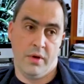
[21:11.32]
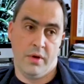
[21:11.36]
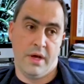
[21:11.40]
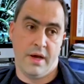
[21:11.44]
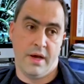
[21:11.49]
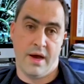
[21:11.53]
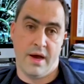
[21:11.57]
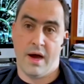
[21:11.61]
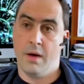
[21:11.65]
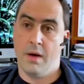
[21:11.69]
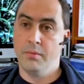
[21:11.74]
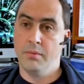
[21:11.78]
a
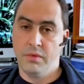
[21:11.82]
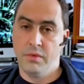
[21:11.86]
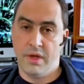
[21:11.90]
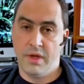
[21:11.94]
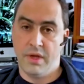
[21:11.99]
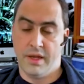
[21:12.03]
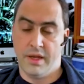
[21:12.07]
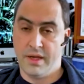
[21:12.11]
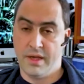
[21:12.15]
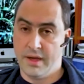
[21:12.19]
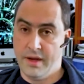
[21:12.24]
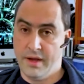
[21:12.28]
hub,
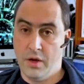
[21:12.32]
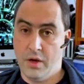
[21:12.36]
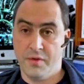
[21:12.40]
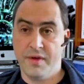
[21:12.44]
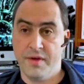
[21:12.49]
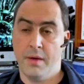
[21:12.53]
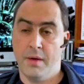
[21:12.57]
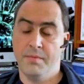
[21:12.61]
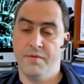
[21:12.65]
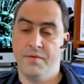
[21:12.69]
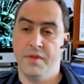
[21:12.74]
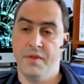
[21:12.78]
like a health
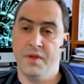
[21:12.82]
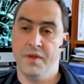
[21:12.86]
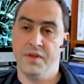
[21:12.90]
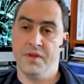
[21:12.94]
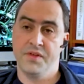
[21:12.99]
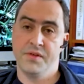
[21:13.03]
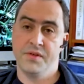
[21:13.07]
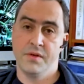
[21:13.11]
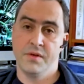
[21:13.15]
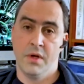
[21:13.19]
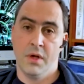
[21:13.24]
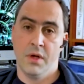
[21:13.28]
hub for this,
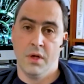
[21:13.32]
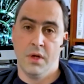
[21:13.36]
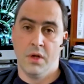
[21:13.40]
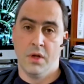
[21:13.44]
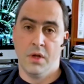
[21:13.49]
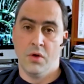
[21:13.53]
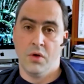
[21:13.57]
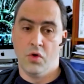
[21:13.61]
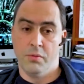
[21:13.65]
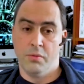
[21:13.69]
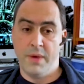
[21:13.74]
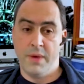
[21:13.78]

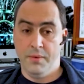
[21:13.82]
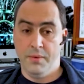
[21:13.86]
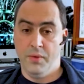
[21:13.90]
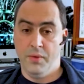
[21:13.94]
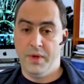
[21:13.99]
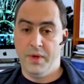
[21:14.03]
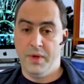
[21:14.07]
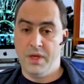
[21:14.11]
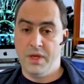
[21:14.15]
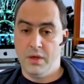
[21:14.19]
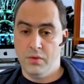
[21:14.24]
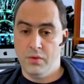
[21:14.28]
or maybe
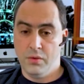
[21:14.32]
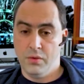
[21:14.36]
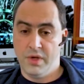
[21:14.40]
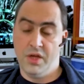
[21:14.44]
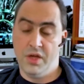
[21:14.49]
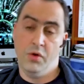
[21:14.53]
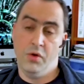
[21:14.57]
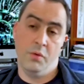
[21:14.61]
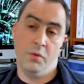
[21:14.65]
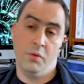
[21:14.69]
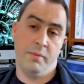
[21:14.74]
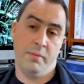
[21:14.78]
we can
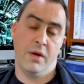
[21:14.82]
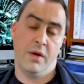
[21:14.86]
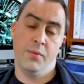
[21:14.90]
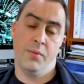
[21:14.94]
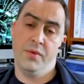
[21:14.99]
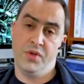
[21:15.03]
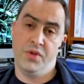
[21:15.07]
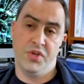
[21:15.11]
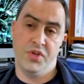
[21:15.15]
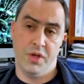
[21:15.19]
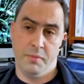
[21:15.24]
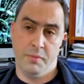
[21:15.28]
get you back in
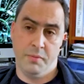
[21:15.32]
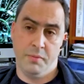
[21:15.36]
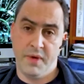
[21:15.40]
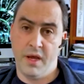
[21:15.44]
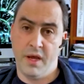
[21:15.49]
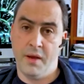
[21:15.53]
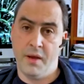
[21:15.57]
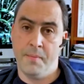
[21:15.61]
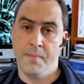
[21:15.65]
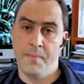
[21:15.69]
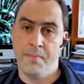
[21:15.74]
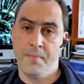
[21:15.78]
with your
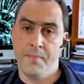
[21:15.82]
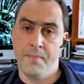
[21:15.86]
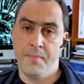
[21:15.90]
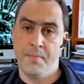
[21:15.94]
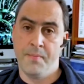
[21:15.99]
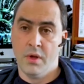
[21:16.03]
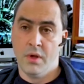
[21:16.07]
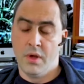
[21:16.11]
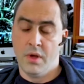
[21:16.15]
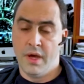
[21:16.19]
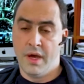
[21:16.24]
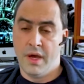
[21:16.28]
GP.
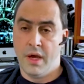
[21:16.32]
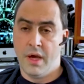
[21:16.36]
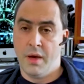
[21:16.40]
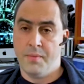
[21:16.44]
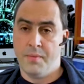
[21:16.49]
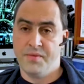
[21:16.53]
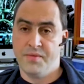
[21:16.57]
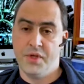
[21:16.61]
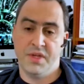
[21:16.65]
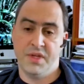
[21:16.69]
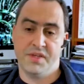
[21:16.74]
So it